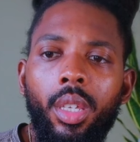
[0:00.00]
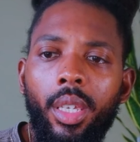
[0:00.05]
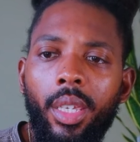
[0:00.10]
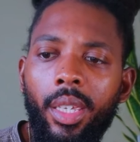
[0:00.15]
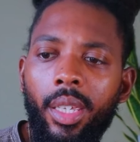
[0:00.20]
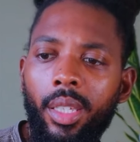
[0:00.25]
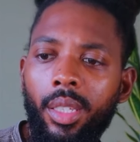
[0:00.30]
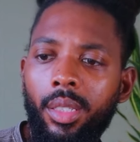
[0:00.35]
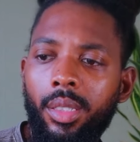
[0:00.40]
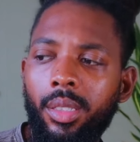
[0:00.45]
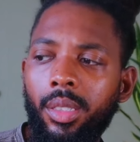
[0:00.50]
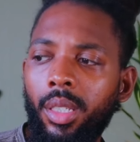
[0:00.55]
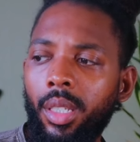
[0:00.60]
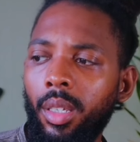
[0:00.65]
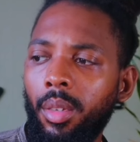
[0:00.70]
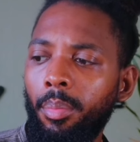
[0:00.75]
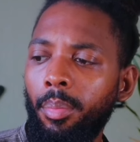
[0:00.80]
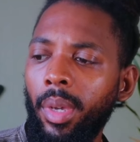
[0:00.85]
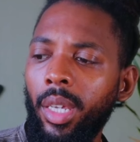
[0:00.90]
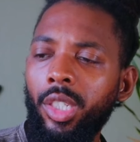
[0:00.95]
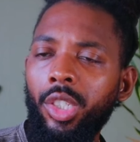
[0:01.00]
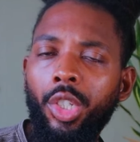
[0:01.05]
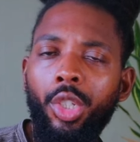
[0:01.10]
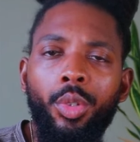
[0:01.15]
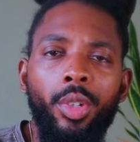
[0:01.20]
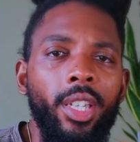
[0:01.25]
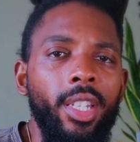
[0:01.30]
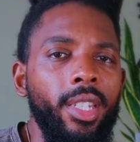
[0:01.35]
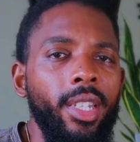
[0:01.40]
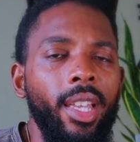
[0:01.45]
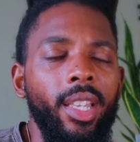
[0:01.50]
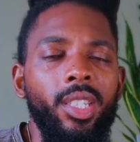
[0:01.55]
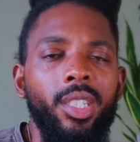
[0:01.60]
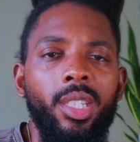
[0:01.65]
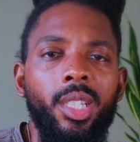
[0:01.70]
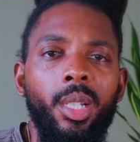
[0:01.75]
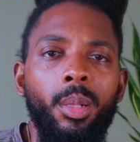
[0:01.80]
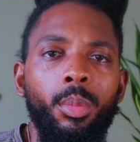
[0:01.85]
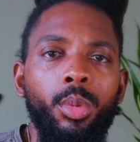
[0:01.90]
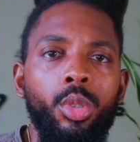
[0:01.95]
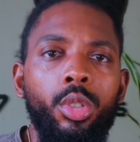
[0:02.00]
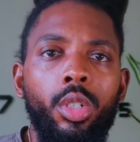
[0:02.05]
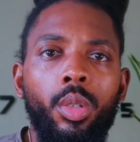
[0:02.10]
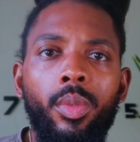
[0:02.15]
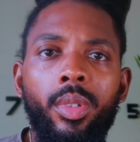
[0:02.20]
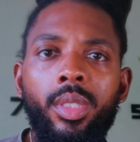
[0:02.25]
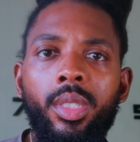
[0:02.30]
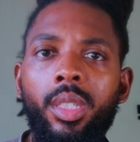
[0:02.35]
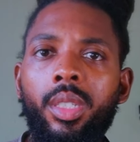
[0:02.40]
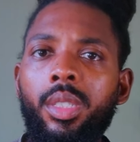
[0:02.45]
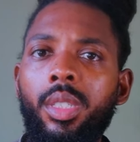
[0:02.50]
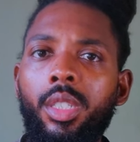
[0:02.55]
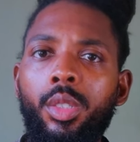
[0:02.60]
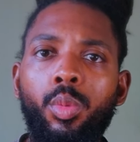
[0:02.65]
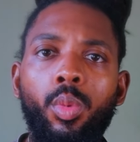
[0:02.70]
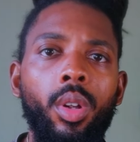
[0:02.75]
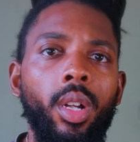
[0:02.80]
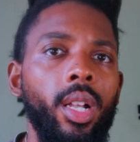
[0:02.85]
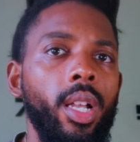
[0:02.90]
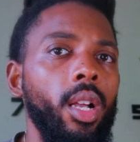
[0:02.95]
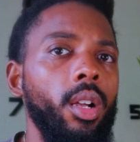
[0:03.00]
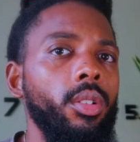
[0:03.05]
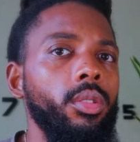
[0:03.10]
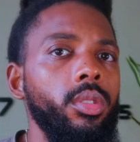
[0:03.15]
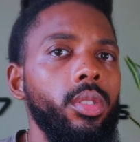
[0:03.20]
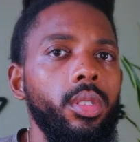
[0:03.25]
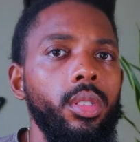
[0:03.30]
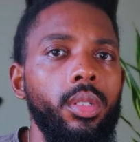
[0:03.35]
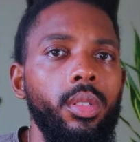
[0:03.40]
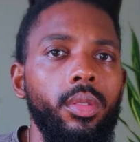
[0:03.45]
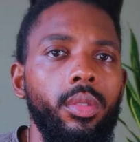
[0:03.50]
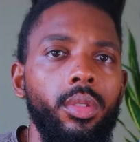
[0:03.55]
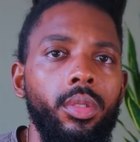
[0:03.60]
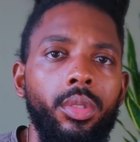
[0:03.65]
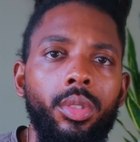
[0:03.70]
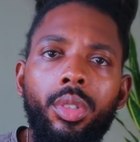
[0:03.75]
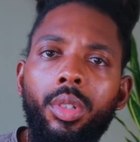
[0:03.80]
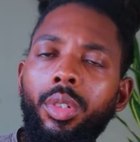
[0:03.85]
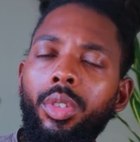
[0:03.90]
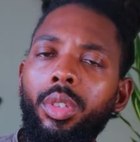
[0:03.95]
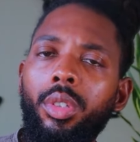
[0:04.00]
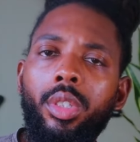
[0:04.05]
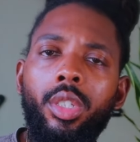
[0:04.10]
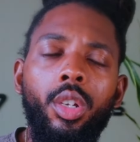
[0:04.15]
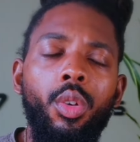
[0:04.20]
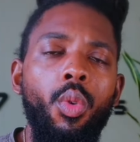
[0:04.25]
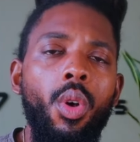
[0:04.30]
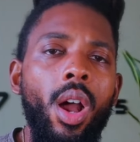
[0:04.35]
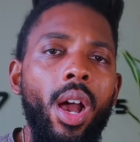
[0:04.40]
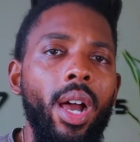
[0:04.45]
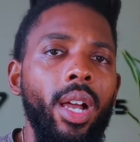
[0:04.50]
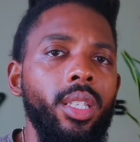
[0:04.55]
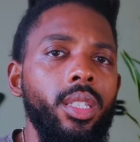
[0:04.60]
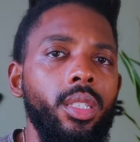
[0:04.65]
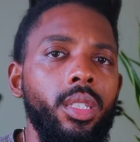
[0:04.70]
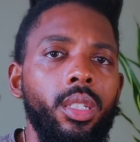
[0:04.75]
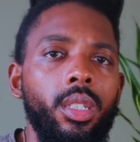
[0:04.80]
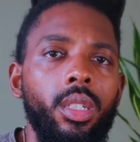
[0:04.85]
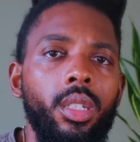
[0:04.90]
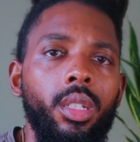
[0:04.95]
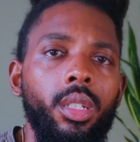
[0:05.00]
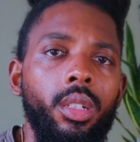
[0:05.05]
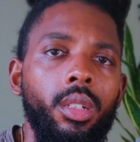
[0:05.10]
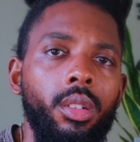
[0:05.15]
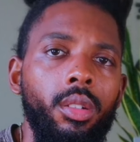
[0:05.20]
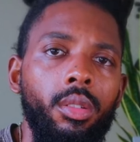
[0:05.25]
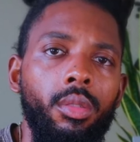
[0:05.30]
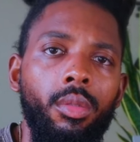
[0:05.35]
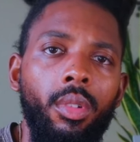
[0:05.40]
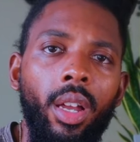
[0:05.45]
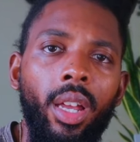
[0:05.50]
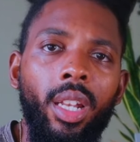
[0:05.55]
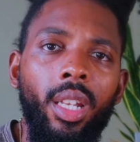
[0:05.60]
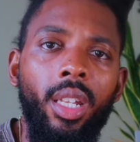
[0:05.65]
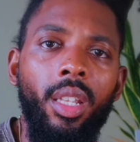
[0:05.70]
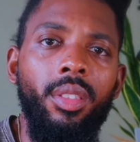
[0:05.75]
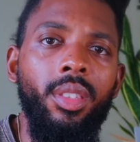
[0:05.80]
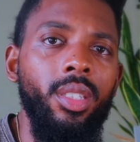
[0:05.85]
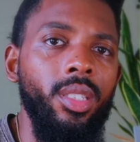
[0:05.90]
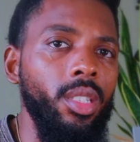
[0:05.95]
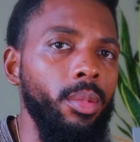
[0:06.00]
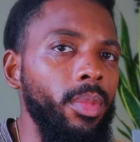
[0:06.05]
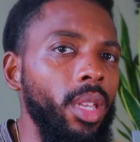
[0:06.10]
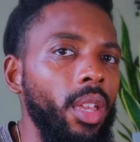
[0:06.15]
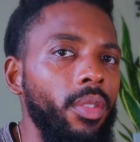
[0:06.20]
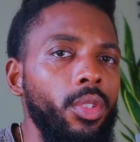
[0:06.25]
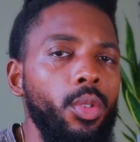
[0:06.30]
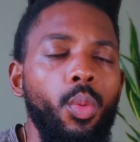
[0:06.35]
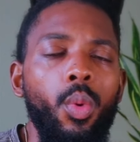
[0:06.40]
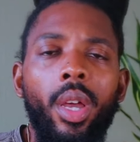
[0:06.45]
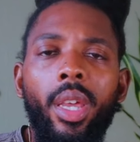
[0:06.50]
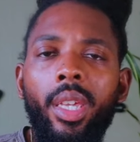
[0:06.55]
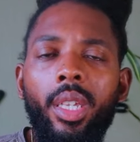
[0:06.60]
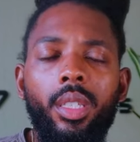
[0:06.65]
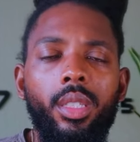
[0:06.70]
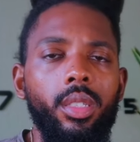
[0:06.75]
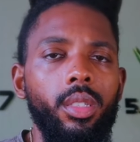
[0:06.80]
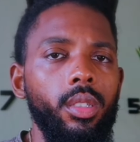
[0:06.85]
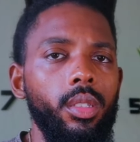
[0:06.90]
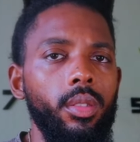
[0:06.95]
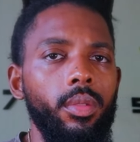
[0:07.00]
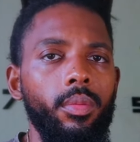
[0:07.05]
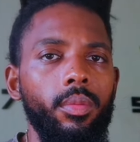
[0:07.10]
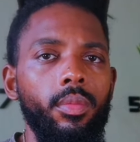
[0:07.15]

Is make sure you're hitting that gym, doing resistance workouts, doing your squats, right, lifting some heavy weights.